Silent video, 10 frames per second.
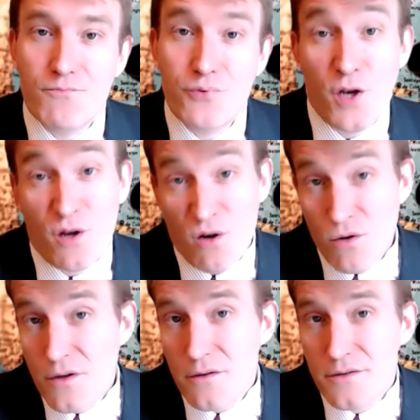pretty
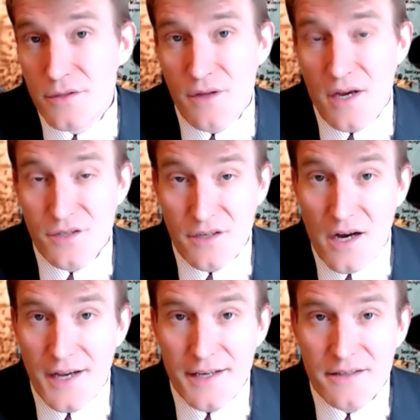old,
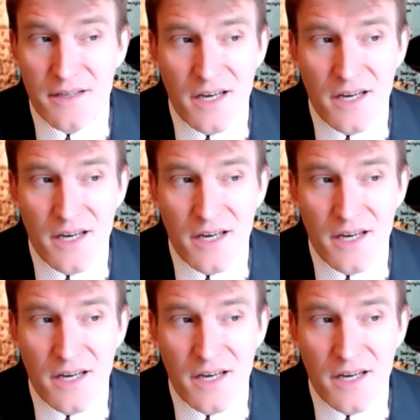2009,